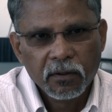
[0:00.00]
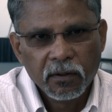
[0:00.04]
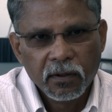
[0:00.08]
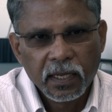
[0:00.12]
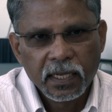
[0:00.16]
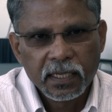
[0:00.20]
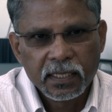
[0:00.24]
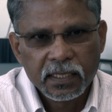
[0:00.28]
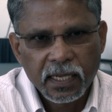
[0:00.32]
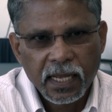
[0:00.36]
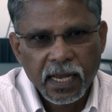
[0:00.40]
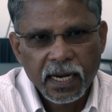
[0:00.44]

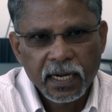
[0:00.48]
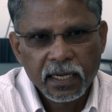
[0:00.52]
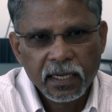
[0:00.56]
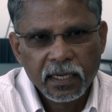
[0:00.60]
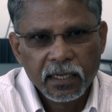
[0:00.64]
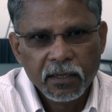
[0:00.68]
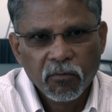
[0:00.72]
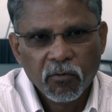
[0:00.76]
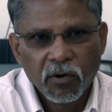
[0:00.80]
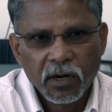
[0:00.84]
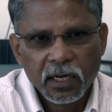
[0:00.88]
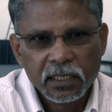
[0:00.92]

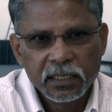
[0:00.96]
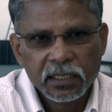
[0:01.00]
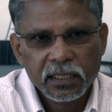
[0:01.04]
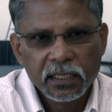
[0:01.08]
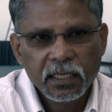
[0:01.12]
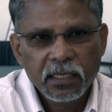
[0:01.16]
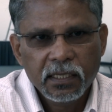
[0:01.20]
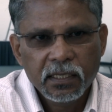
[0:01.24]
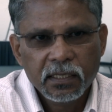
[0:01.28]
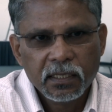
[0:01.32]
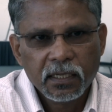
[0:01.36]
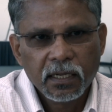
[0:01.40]
exactly what
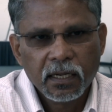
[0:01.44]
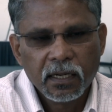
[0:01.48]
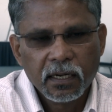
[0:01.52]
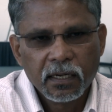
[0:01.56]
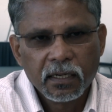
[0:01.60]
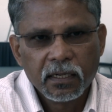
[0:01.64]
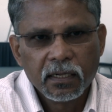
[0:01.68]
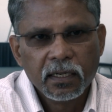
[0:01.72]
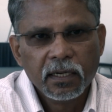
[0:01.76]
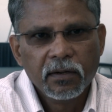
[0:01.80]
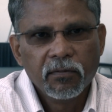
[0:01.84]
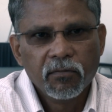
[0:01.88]
genes
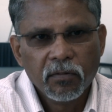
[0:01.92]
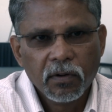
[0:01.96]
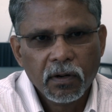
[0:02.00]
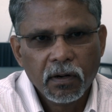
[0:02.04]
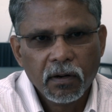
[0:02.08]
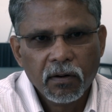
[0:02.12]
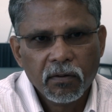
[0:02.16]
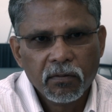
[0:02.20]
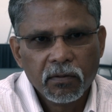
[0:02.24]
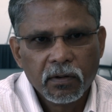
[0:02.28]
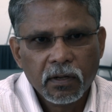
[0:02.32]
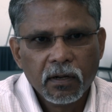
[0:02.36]
are
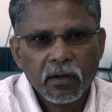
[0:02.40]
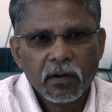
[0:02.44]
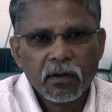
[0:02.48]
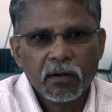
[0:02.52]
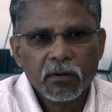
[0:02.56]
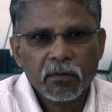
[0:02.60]
involved or